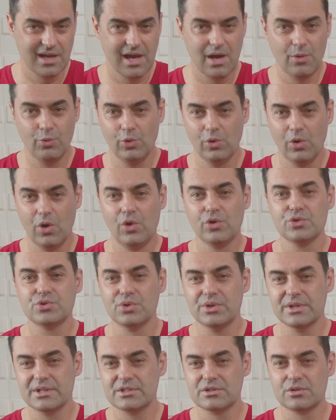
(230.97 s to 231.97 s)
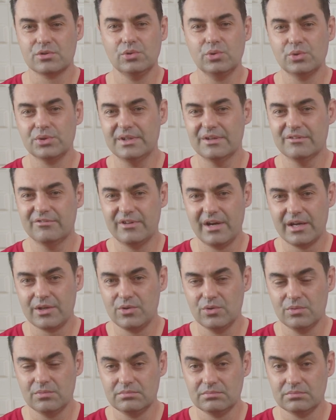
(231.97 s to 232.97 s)
I will also exclude the
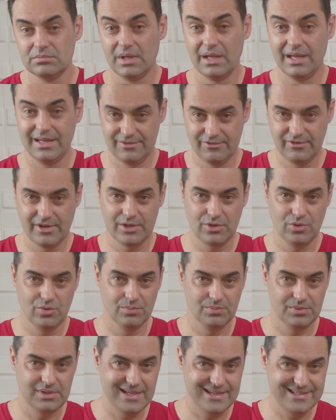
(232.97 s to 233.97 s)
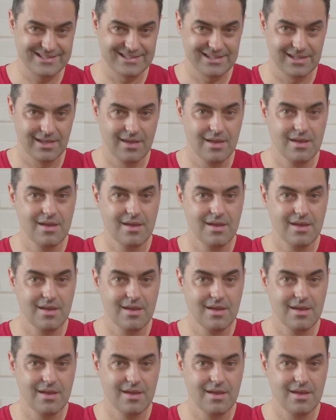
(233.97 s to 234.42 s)
vacuum and vacuum test,